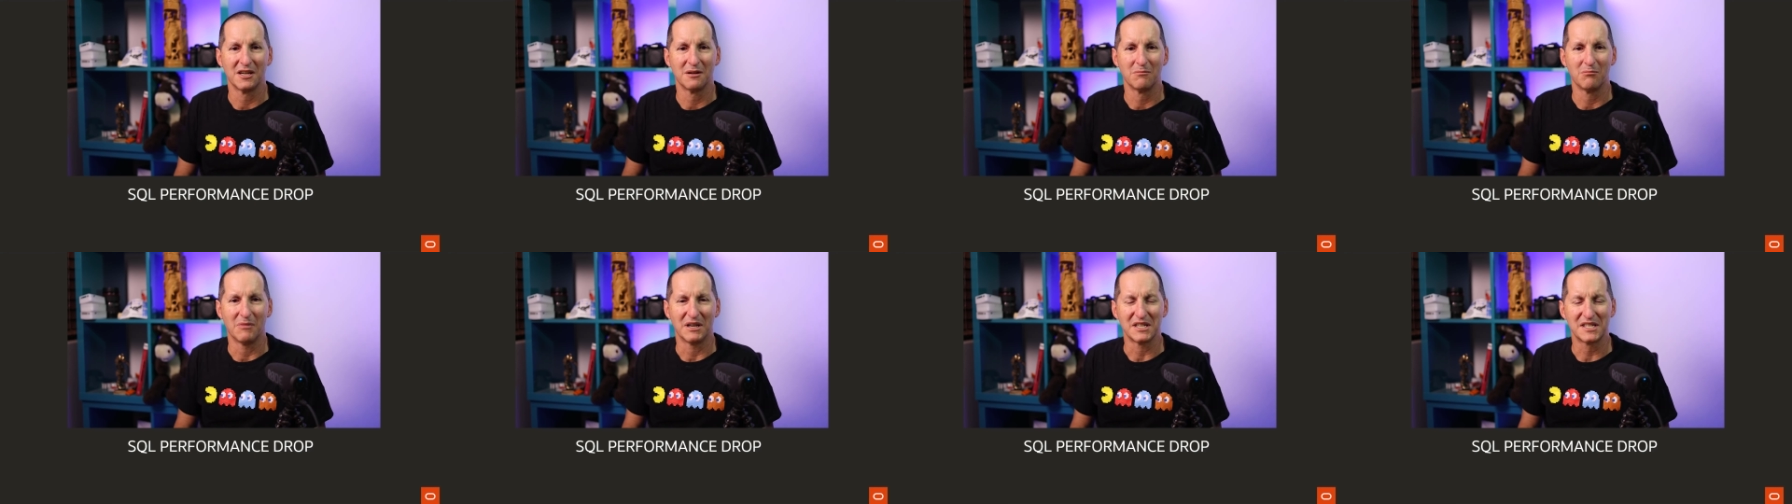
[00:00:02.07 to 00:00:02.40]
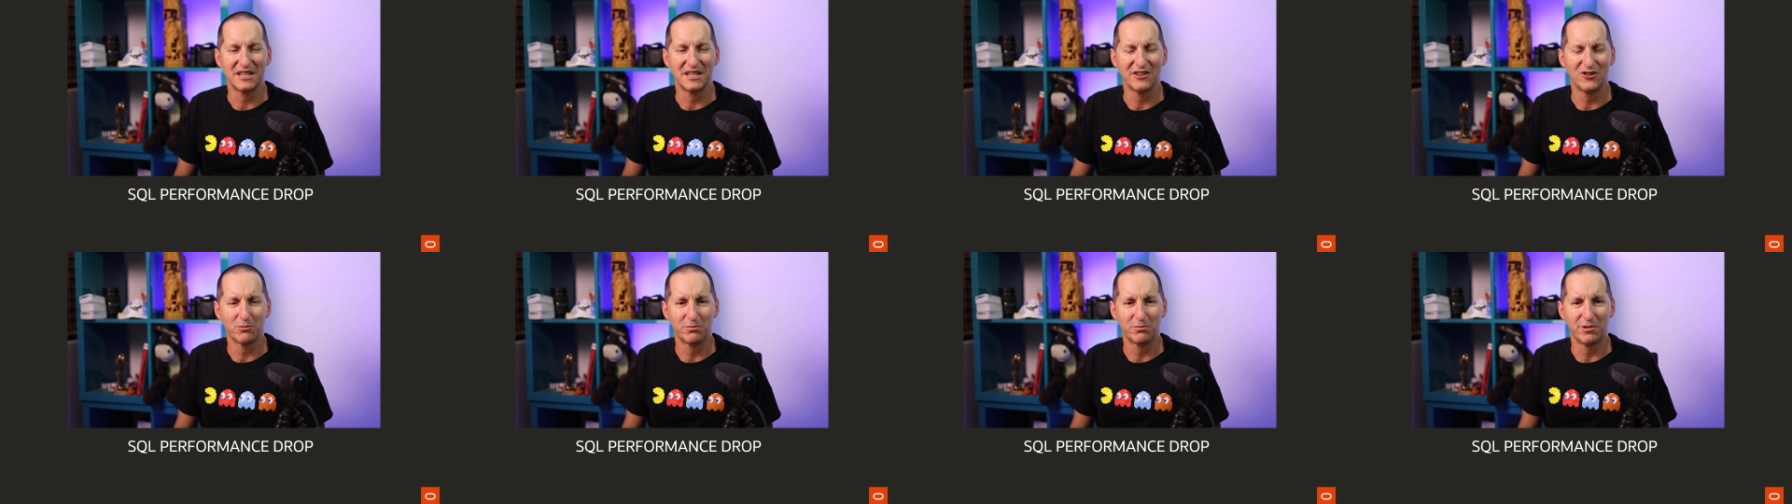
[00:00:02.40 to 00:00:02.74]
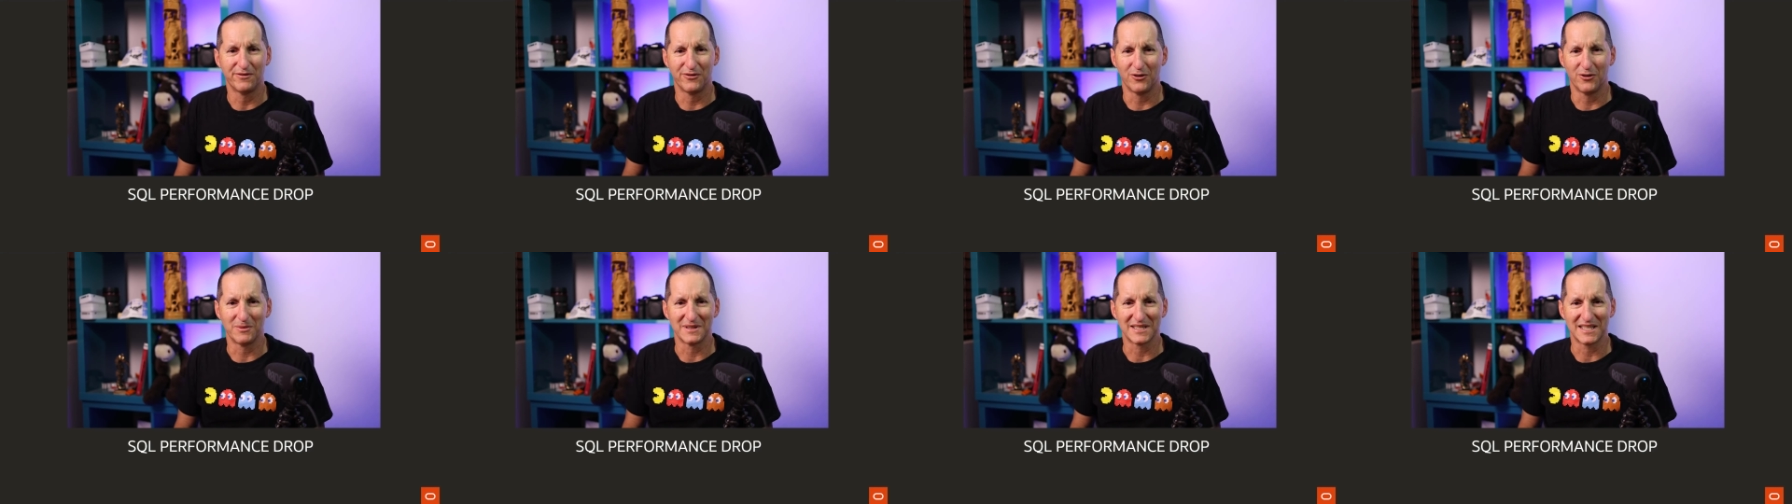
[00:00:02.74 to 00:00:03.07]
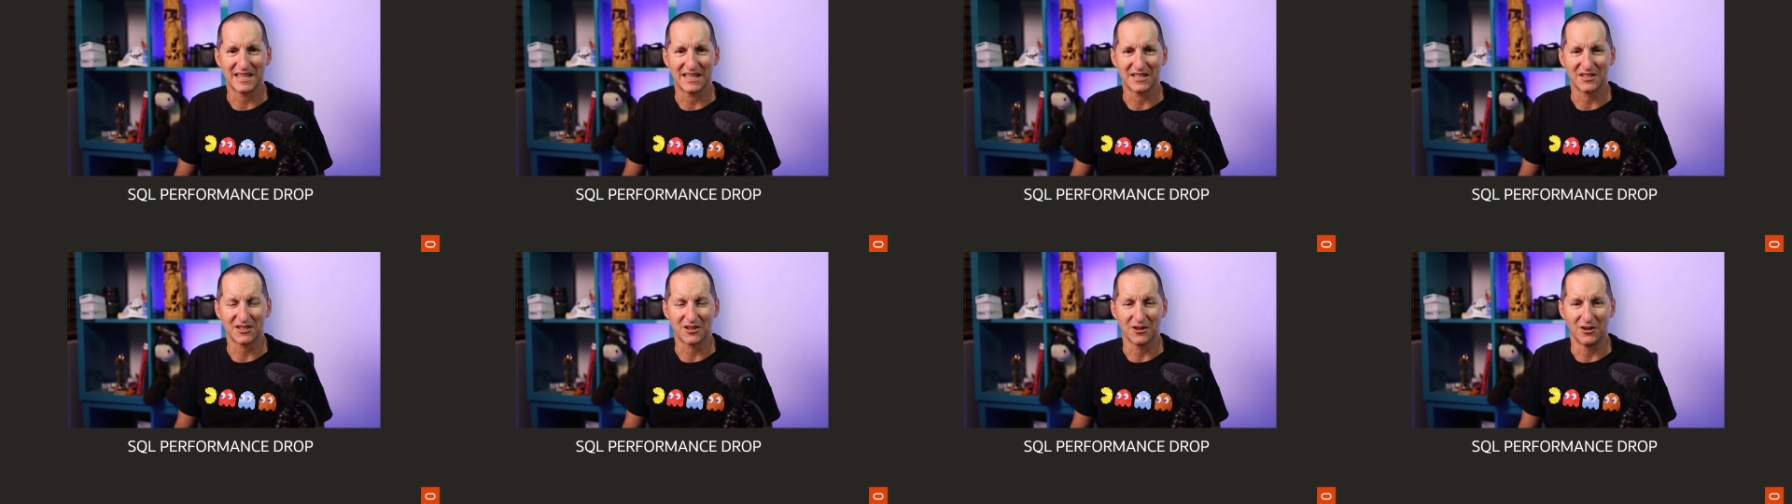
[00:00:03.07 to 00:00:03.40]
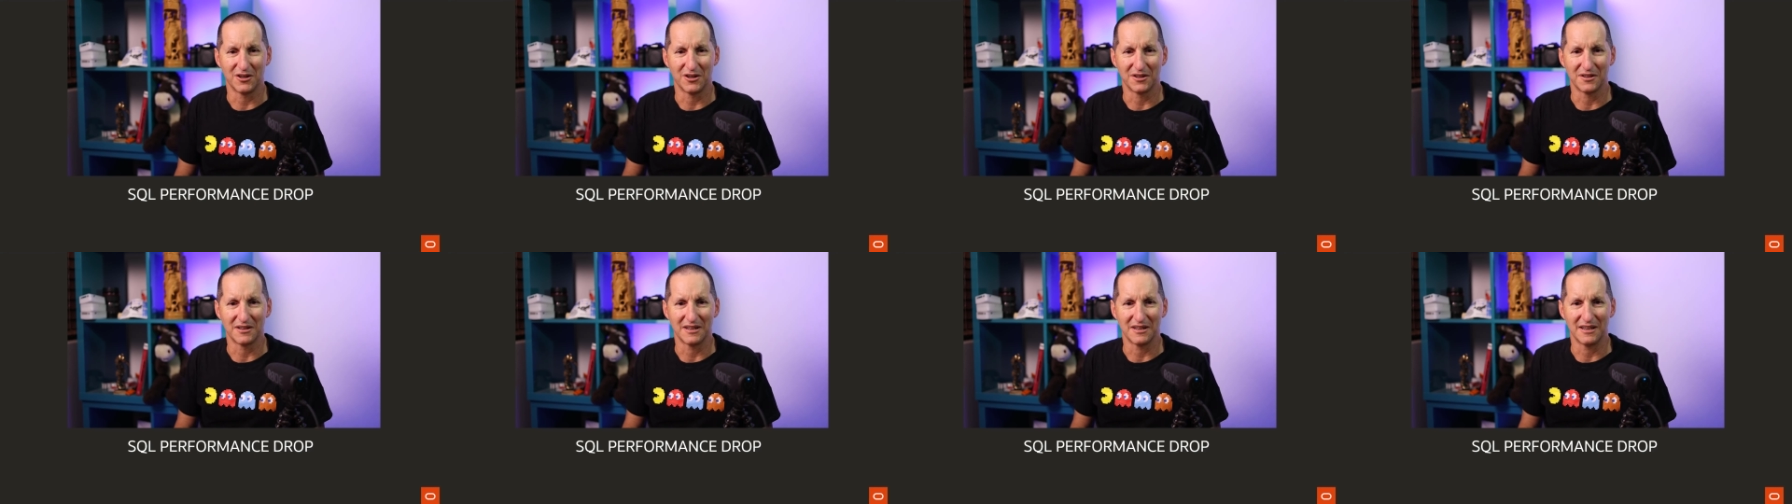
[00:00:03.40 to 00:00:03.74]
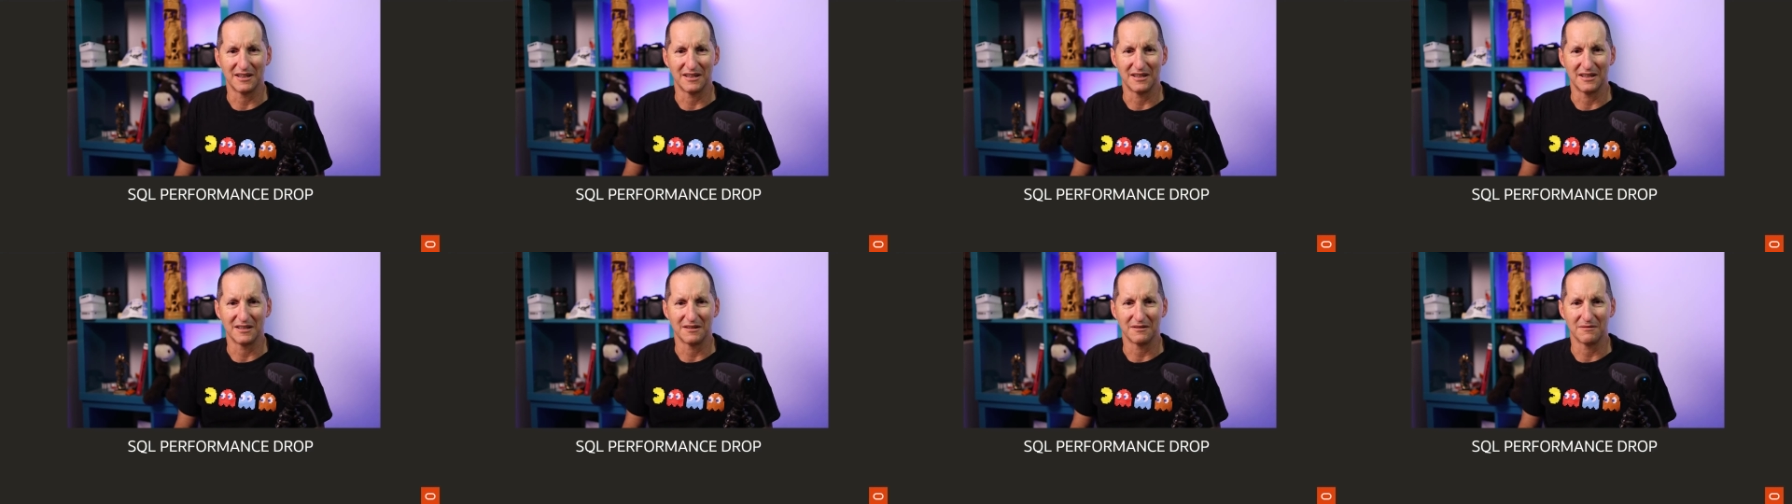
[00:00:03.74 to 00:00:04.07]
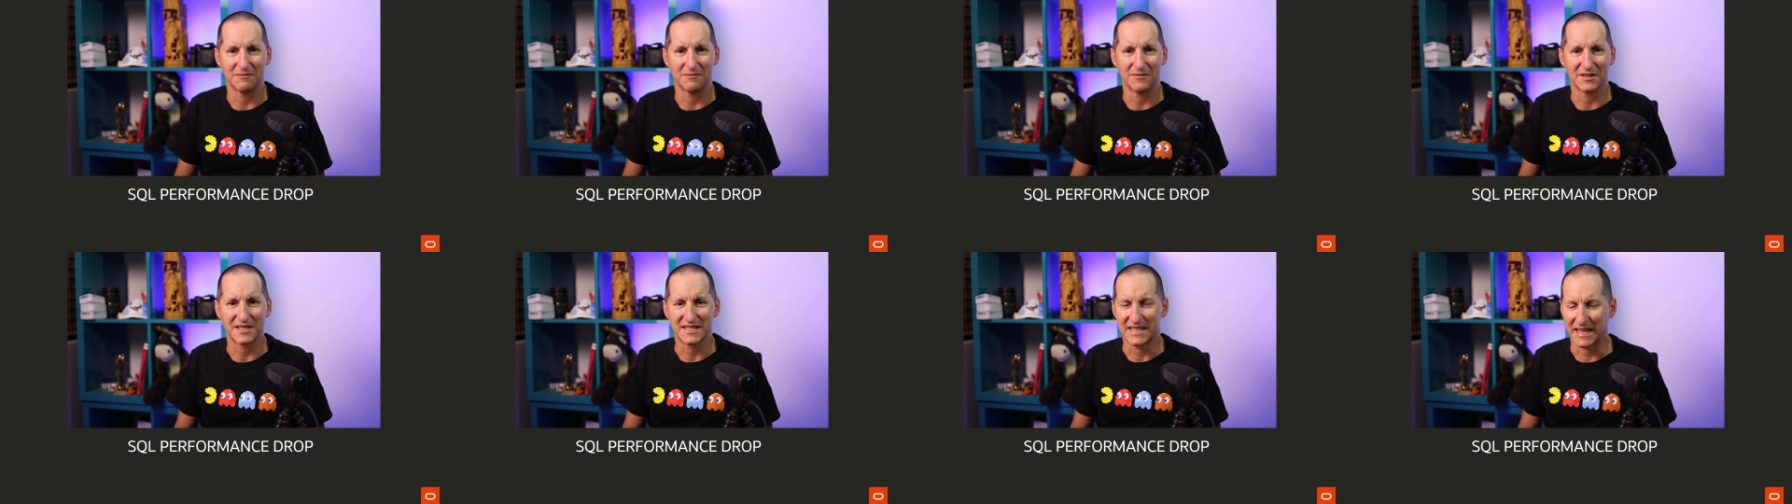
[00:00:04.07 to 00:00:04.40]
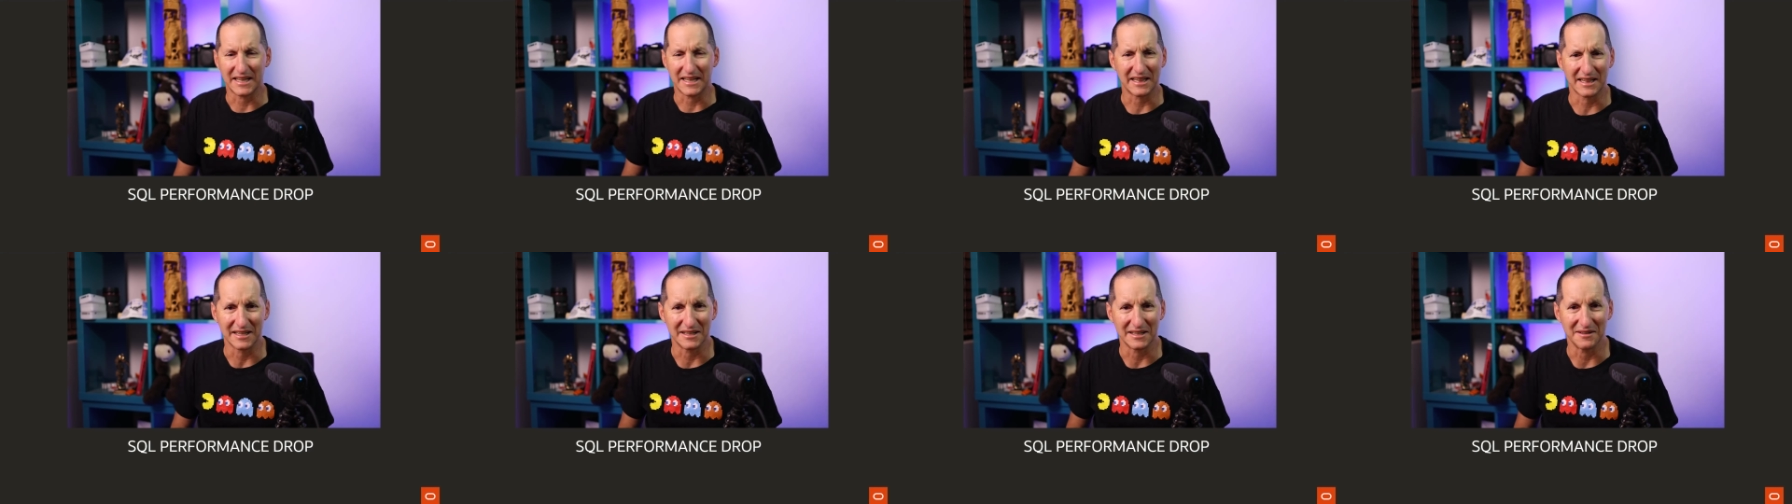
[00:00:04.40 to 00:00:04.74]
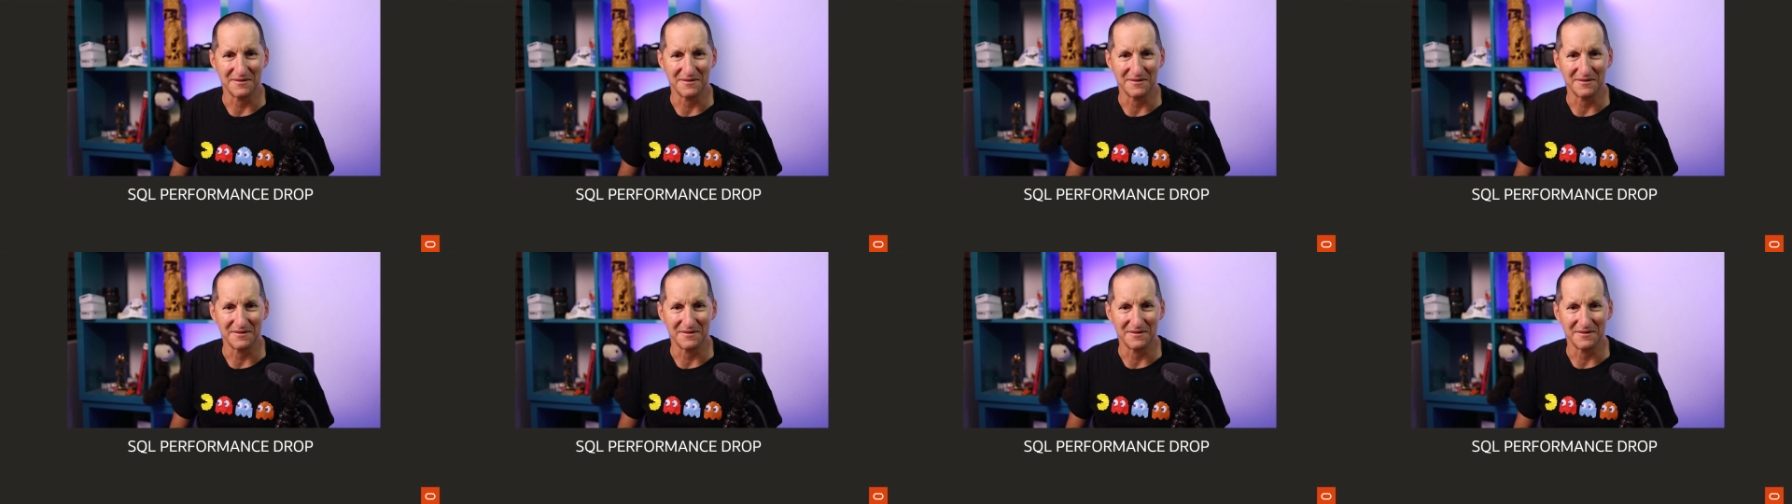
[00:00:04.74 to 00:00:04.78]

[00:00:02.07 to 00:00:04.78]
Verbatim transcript: my SQL performance has gone suddenly